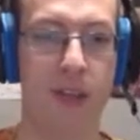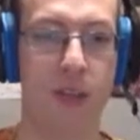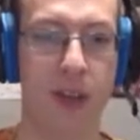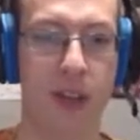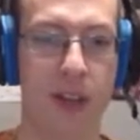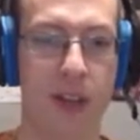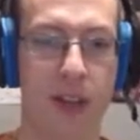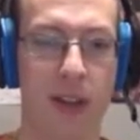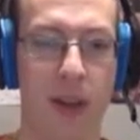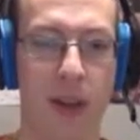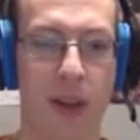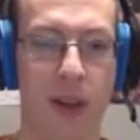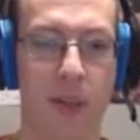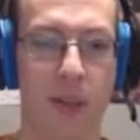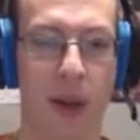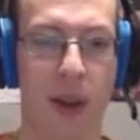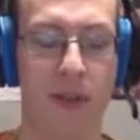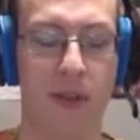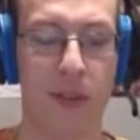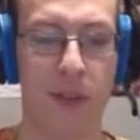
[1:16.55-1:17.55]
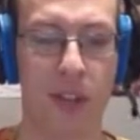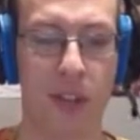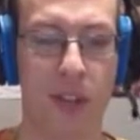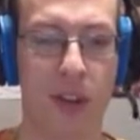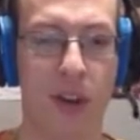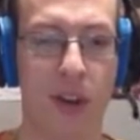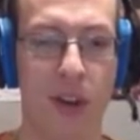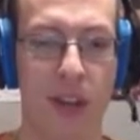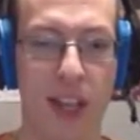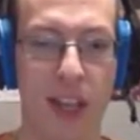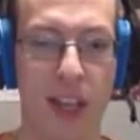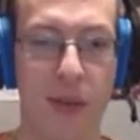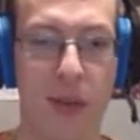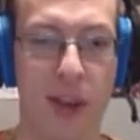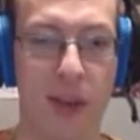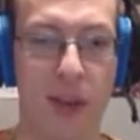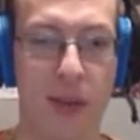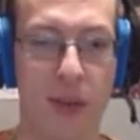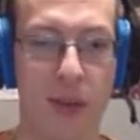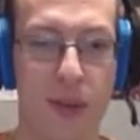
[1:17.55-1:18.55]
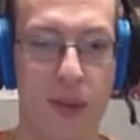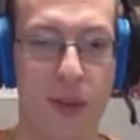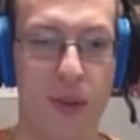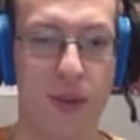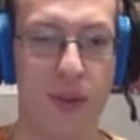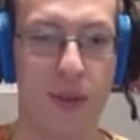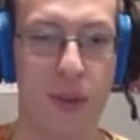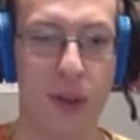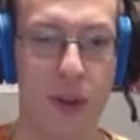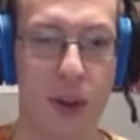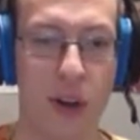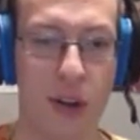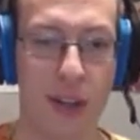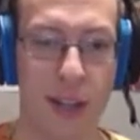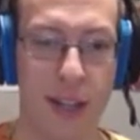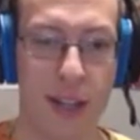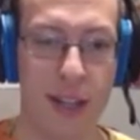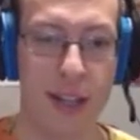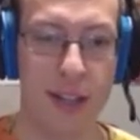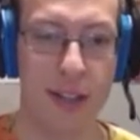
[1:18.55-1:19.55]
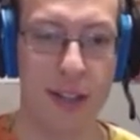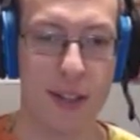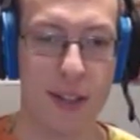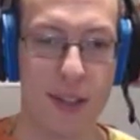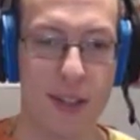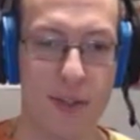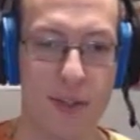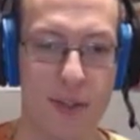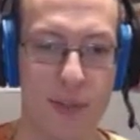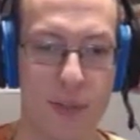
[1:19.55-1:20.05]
when Battle for Zendikar came out and there was full art lands